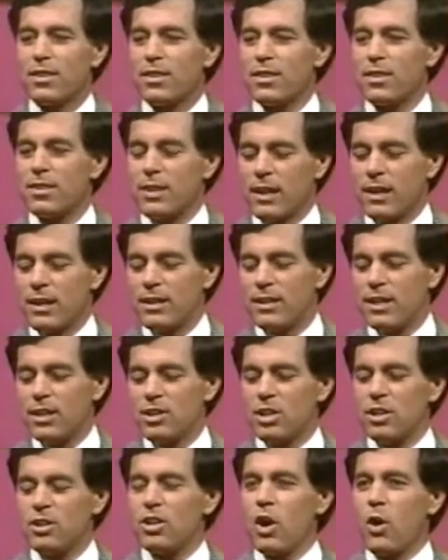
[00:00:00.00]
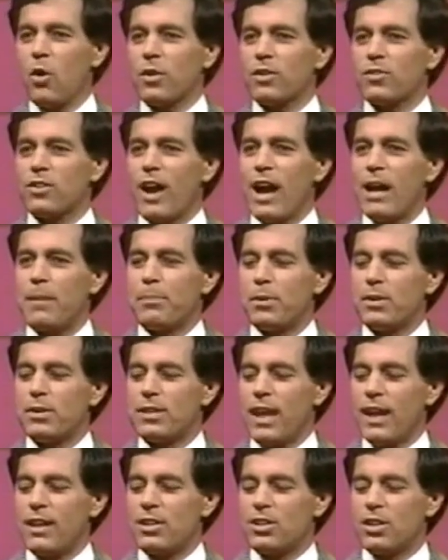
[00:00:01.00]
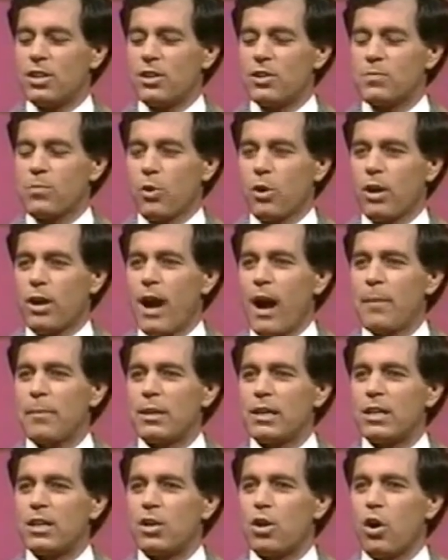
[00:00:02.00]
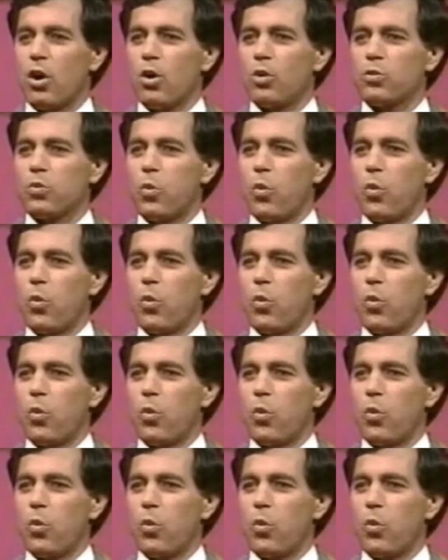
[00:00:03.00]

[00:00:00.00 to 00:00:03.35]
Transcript: The condition known as hypertension is more commonly called